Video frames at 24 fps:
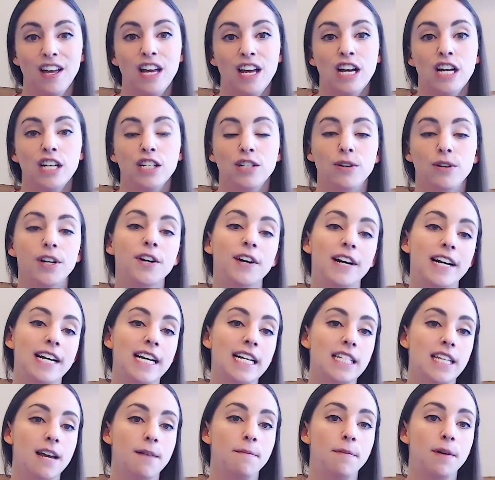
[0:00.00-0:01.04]
So a great
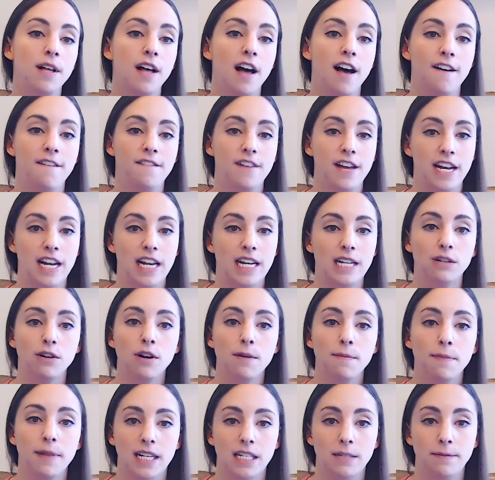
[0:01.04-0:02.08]
example of an indoor
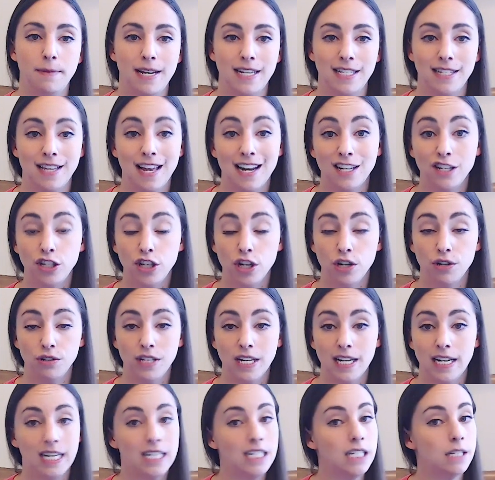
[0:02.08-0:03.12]
play space that has
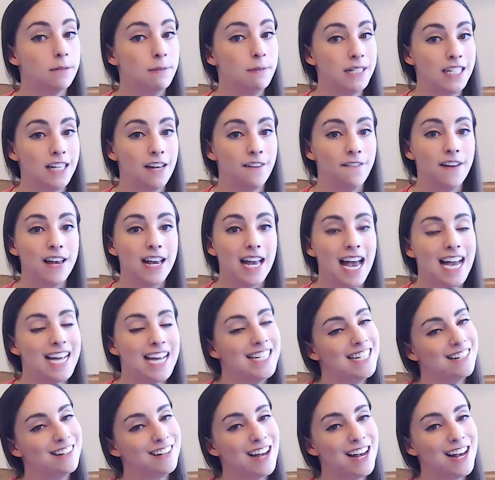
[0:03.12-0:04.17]
chosen a specific
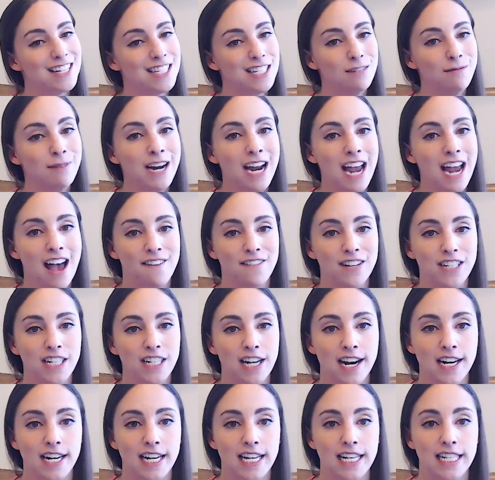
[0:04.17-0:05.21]
ideal customer
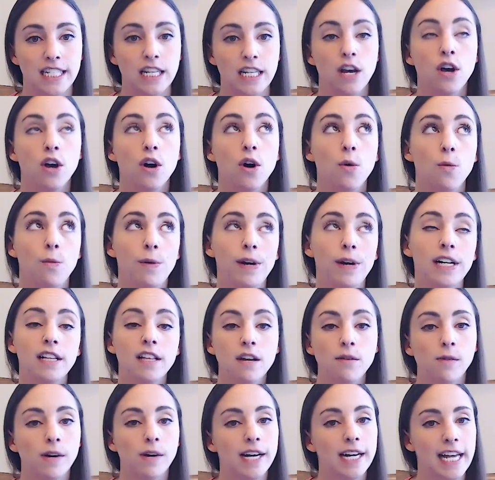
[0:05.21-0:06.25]
avatar is Wiggle and
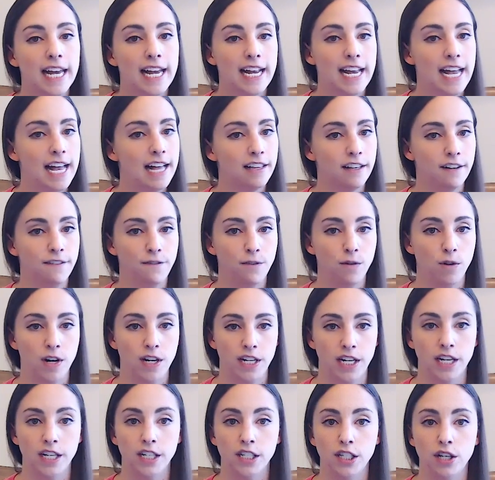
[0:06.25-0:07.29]
Work in
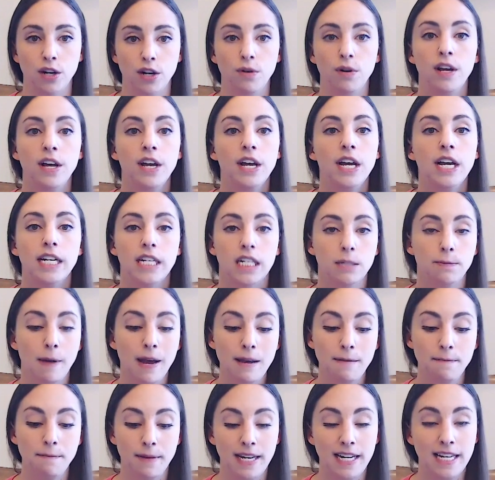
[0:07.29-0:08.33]
California. So
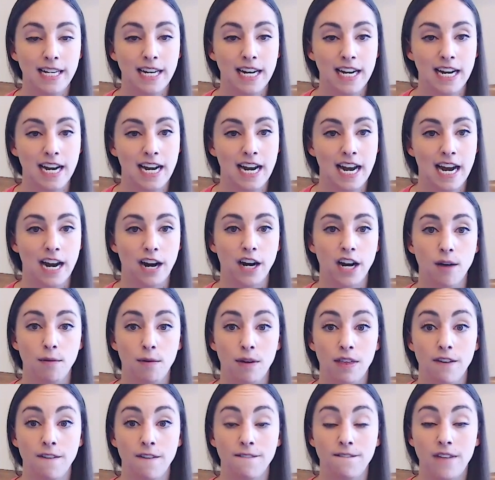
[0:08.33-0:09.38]
despite being in an area
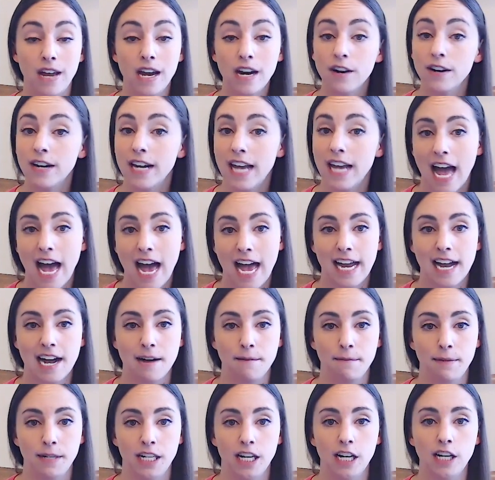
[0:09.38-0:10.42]
with very high
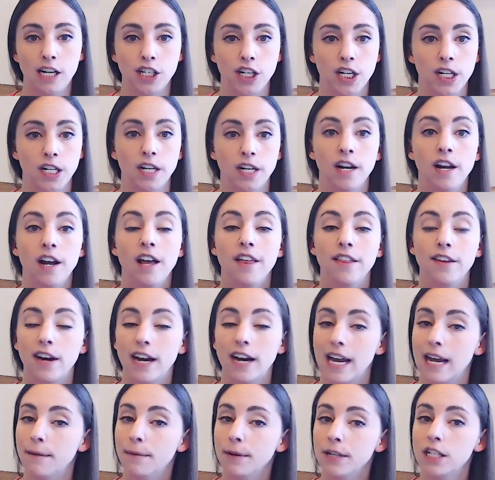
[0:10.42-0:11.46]
competition, they're
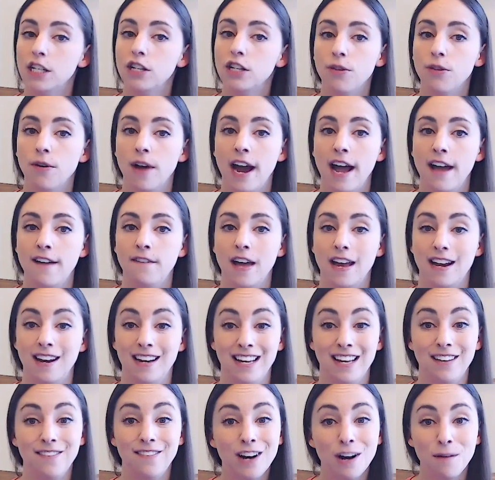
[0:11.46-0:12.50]
able to thrive and
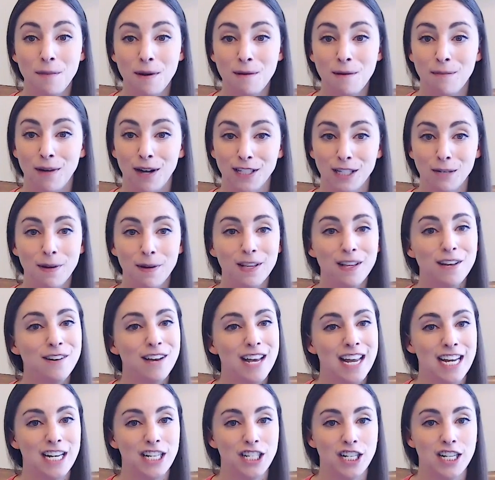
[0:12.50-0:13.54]
even open multiple
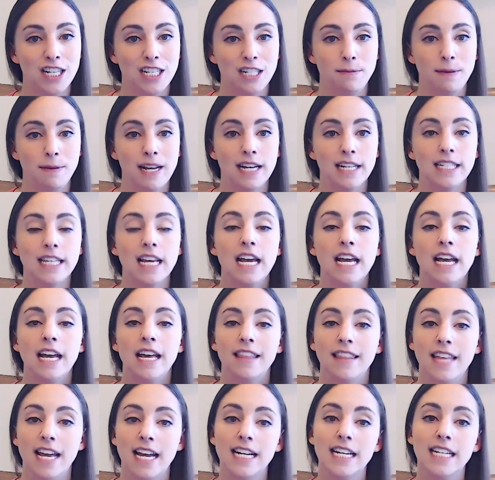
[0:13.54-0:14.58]
locations because
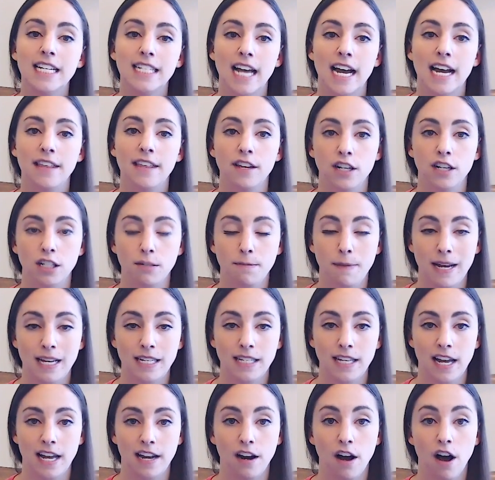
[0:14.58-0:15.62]
they design their space
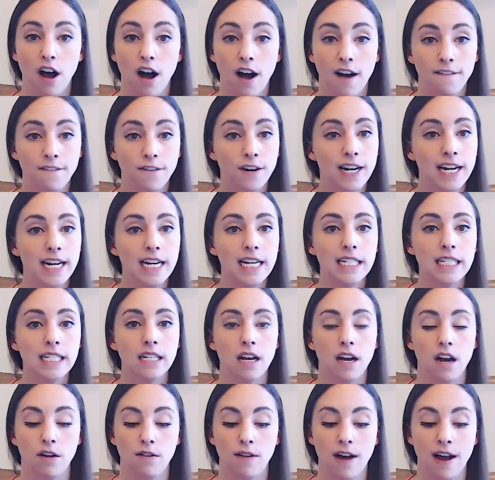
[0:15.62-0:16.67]
and offerings
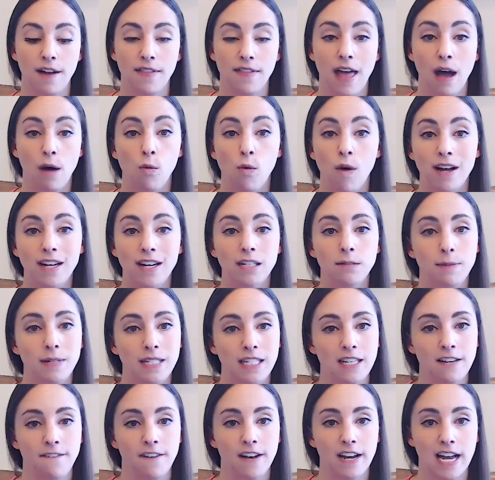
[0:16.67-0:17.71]
around that one
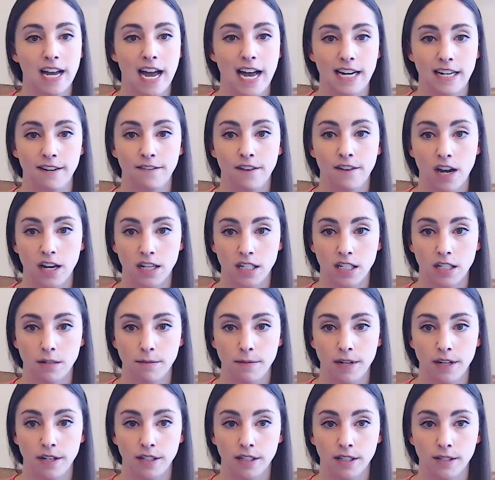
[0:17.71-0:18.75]
specific kind of
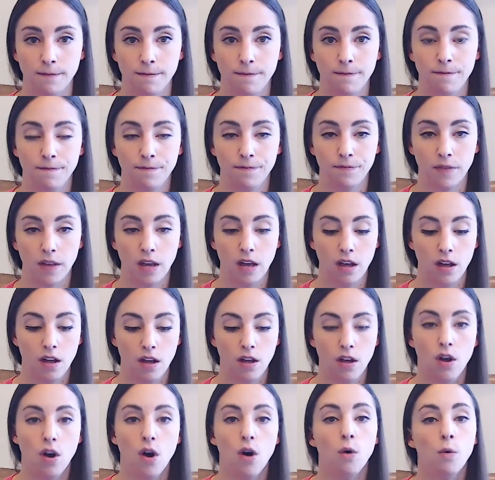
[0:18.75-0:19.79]
customers.
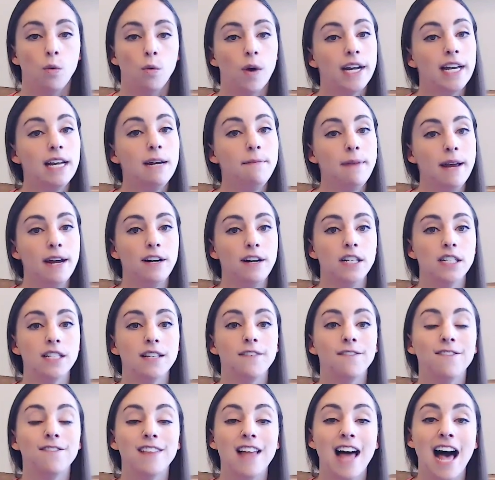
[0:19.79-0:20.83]
Working parents
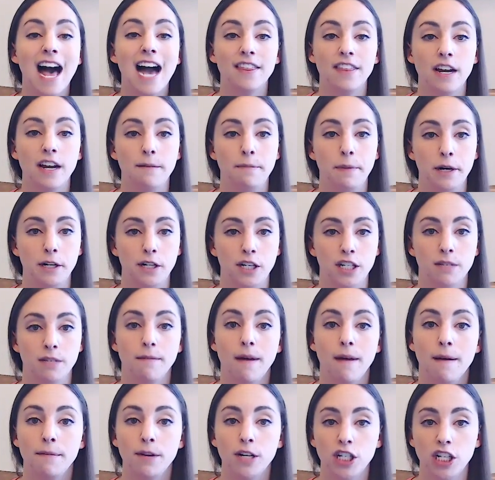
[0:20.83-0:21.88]
flock there, purchase
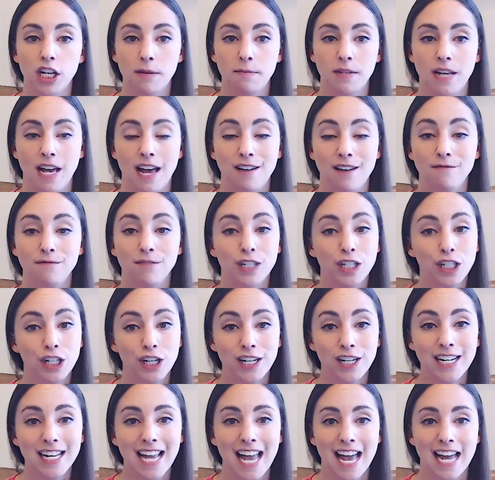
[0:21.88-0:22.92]
memberships, and return
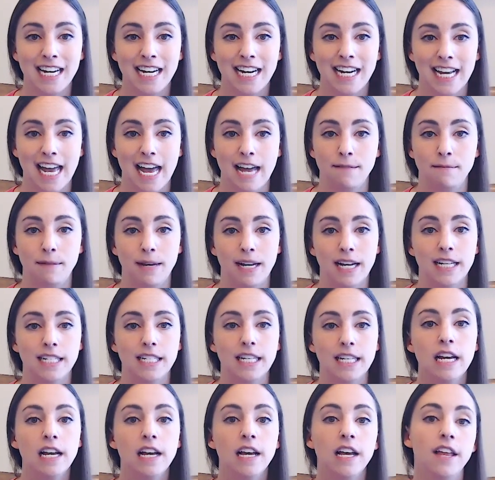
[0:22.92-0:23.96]
again and again because
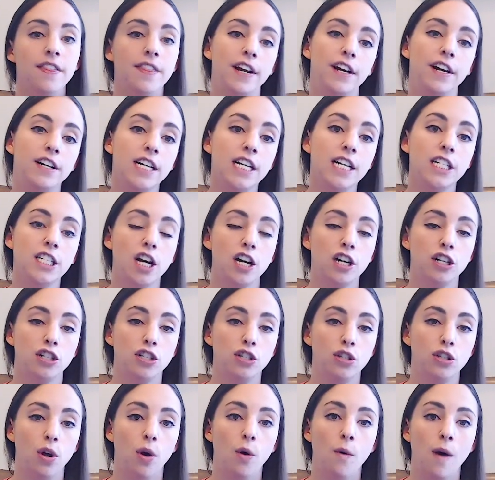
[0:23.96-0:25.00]
their needs are
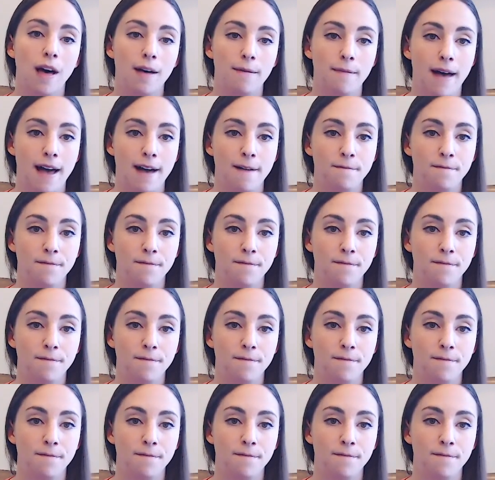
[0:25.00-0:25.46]
so well met.